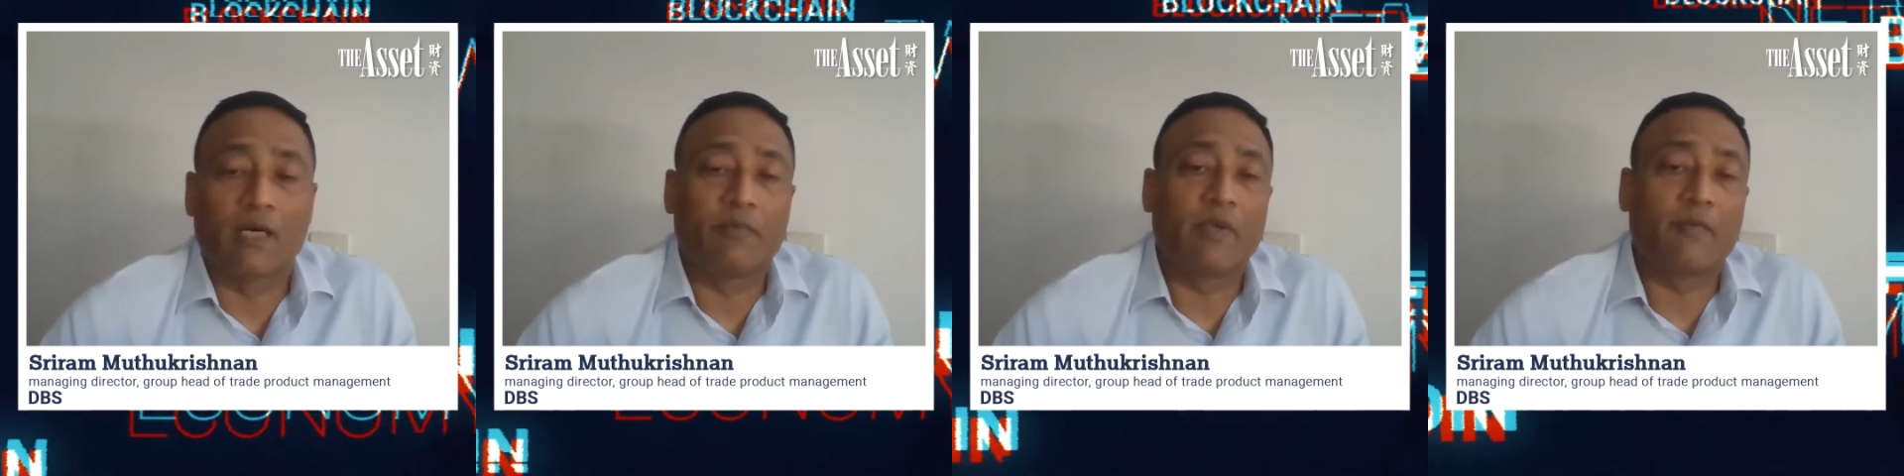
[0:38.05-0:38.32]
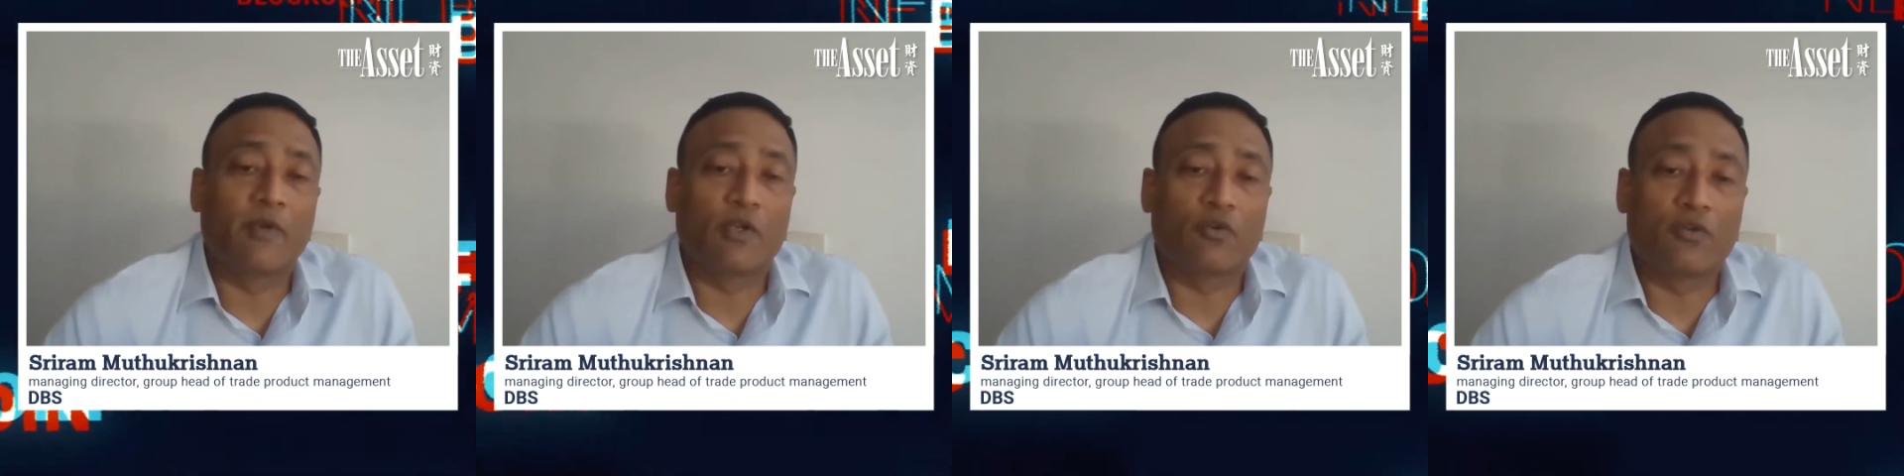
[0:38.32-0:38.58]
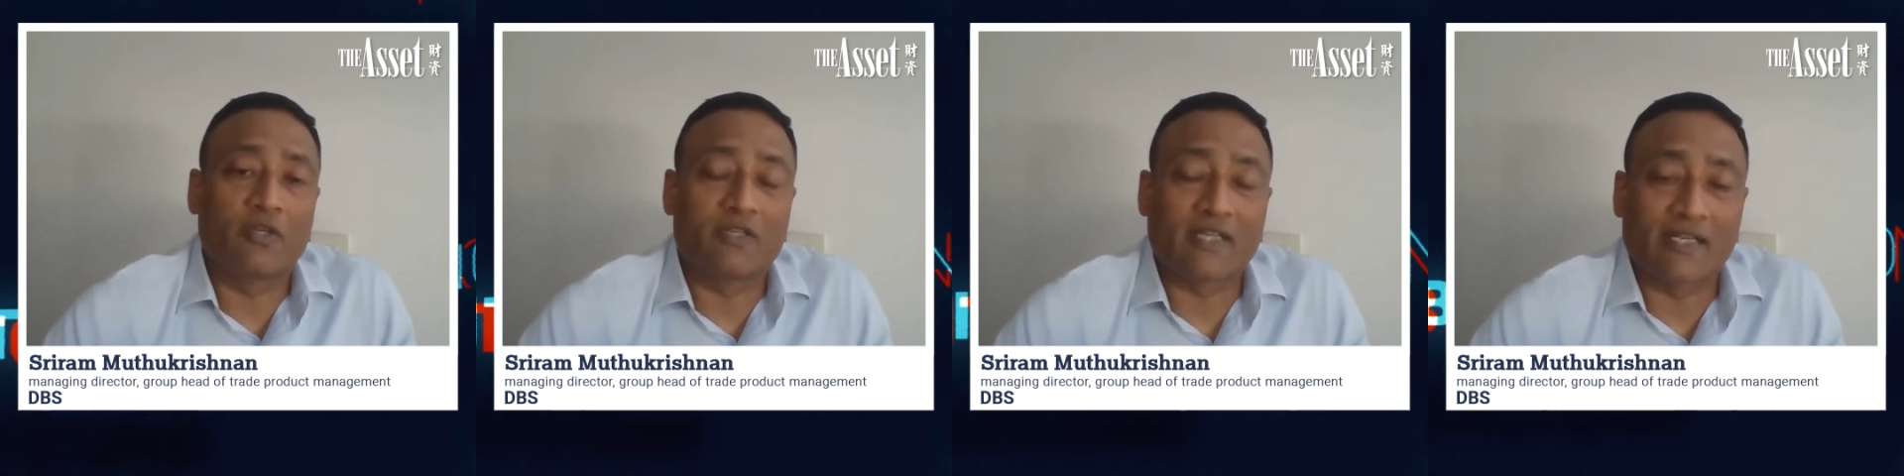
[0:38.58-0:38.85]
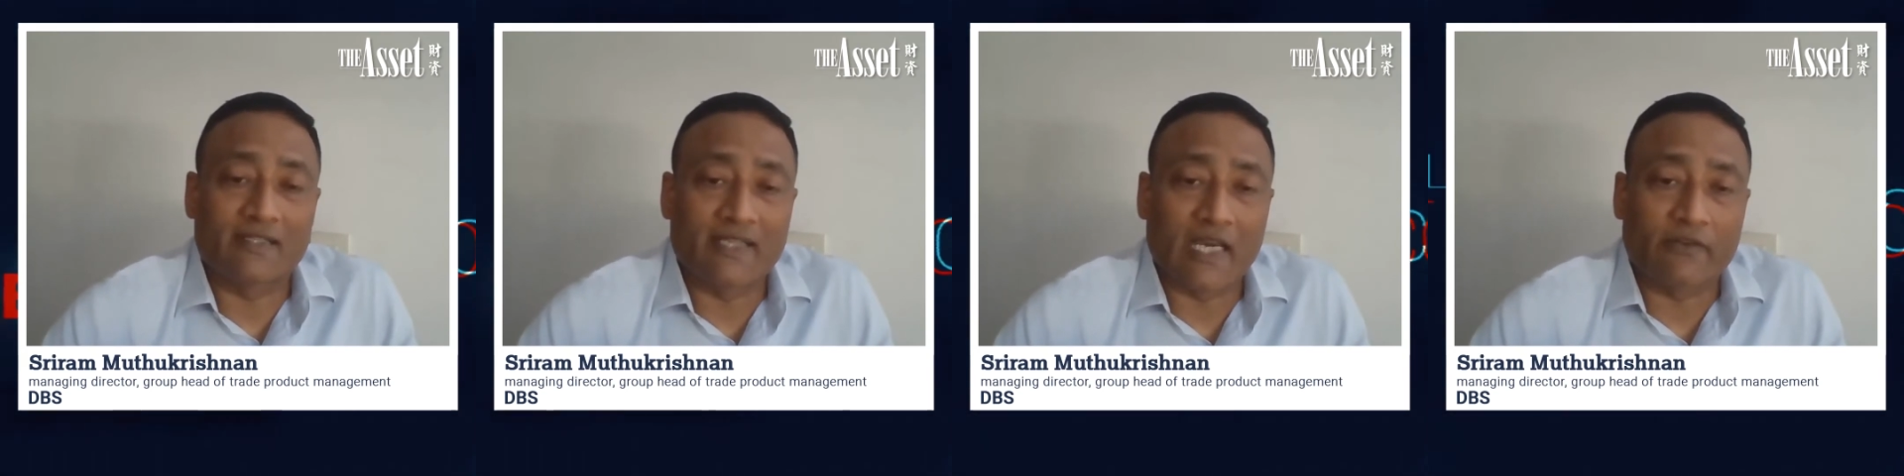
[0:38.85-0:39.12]
People couldn't
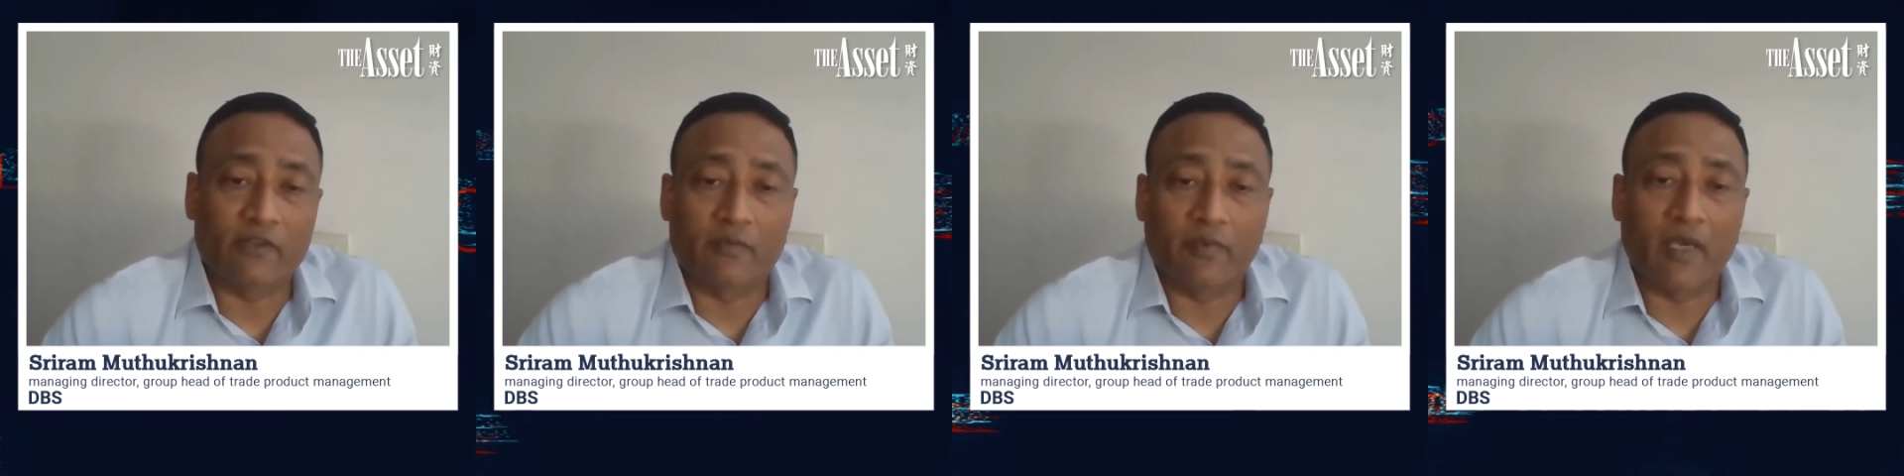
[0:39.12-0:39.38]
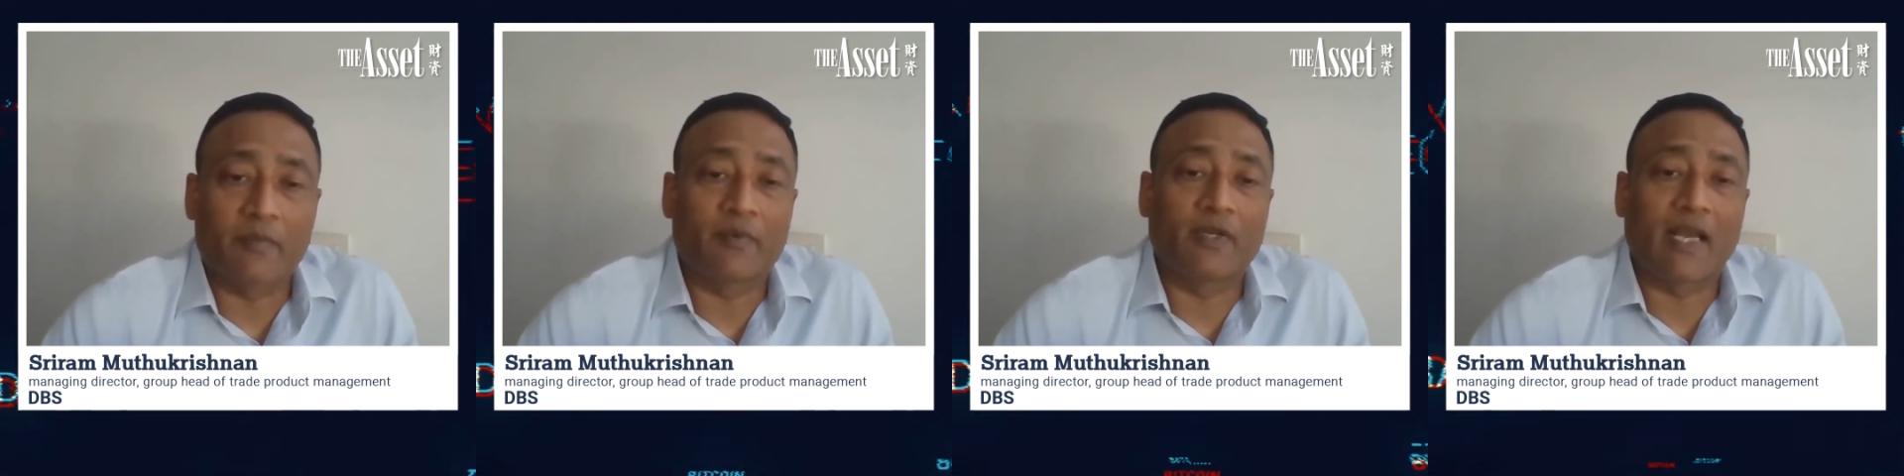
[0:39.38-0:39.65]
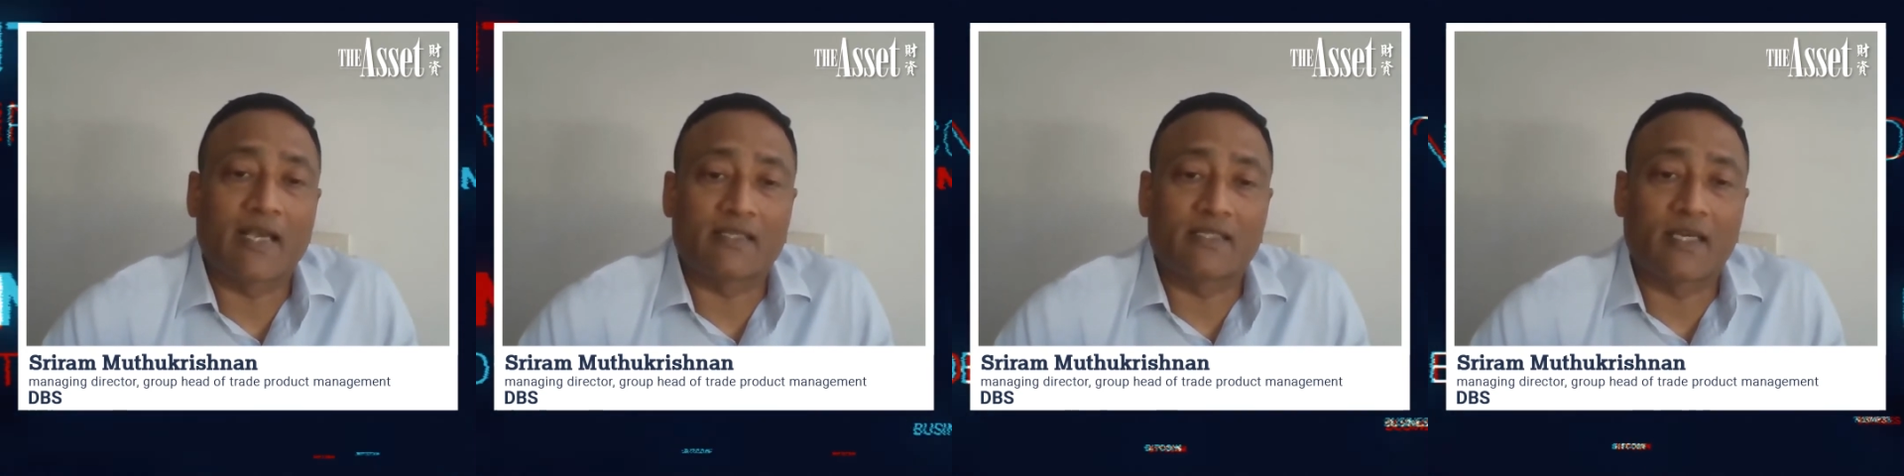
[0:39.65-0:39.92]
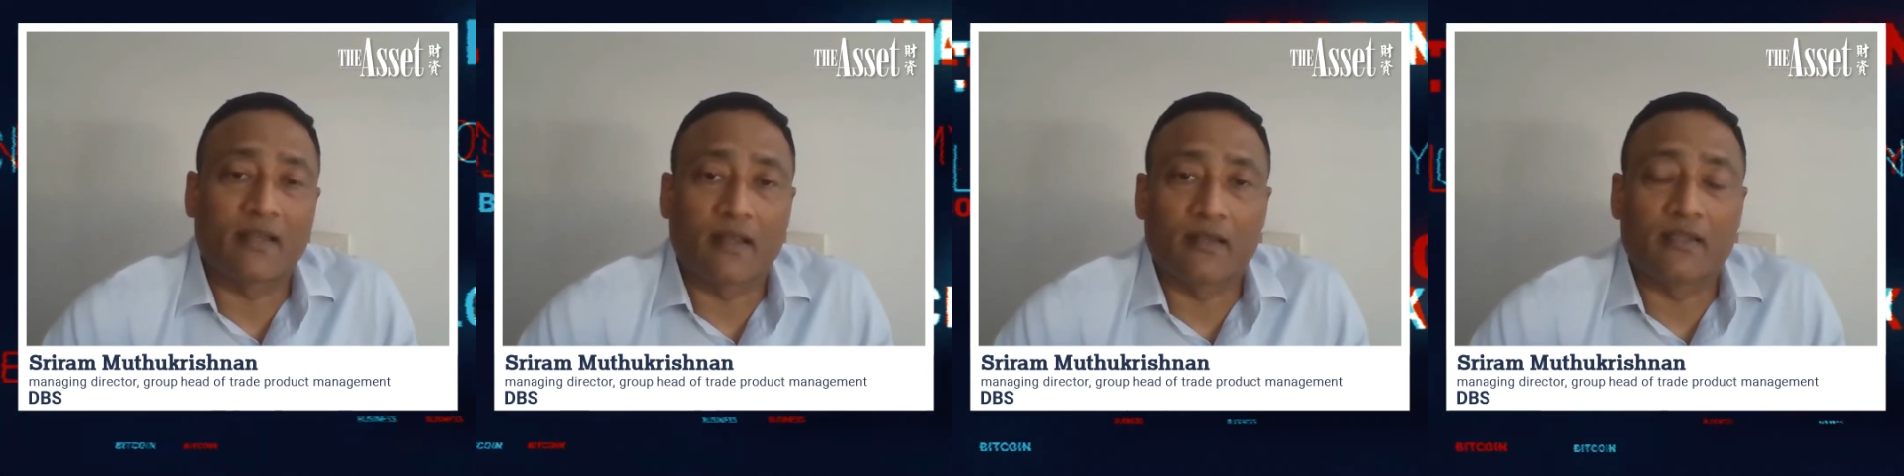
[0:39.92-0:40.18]
transact with paper as
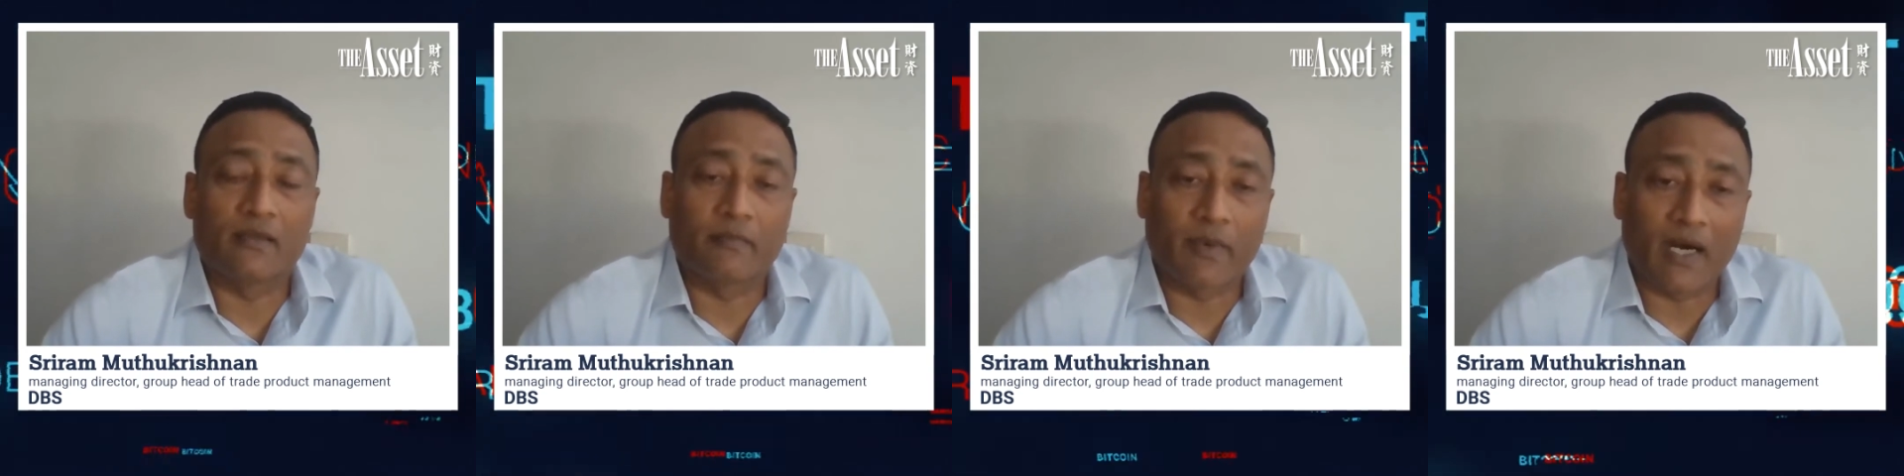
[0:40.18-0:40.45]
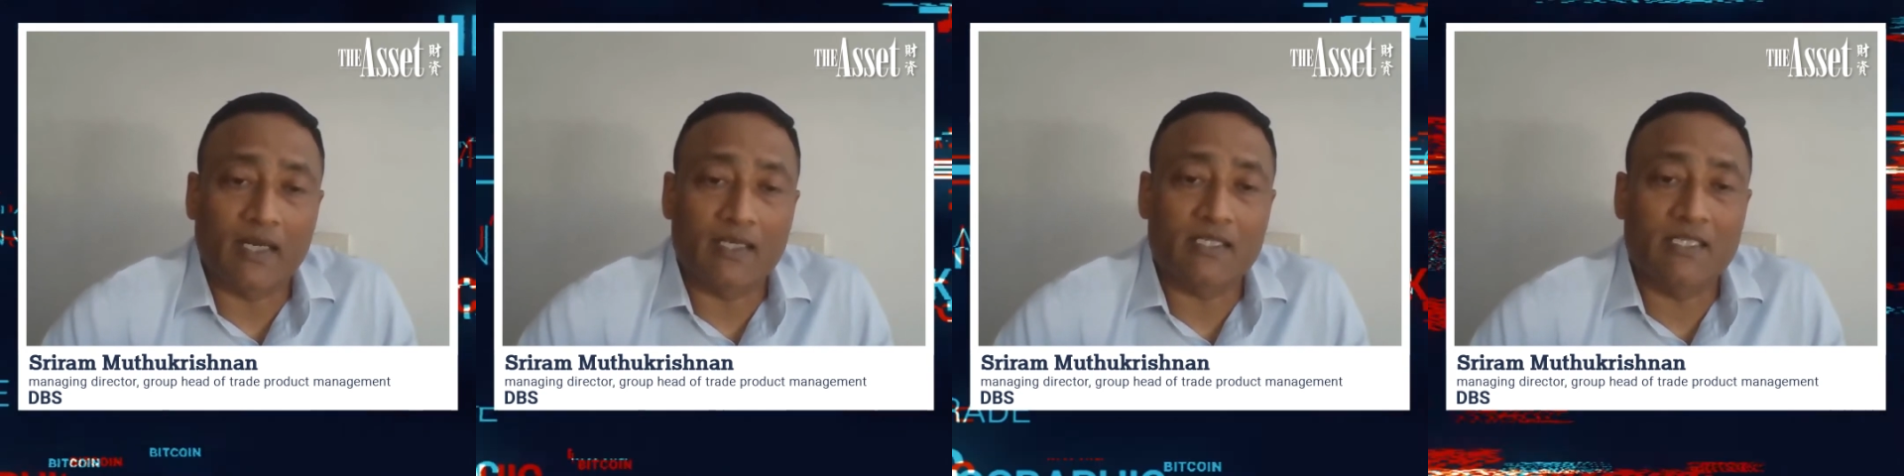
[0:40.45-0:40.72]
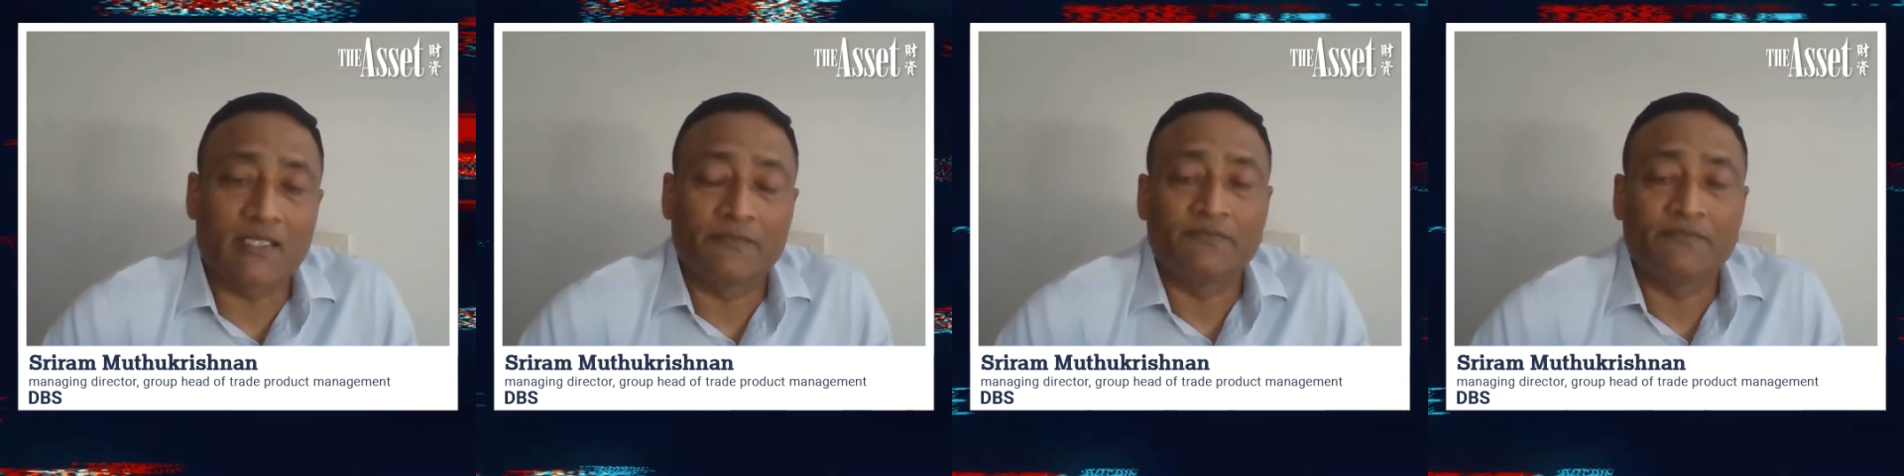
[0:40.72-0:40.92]
they had done in the past,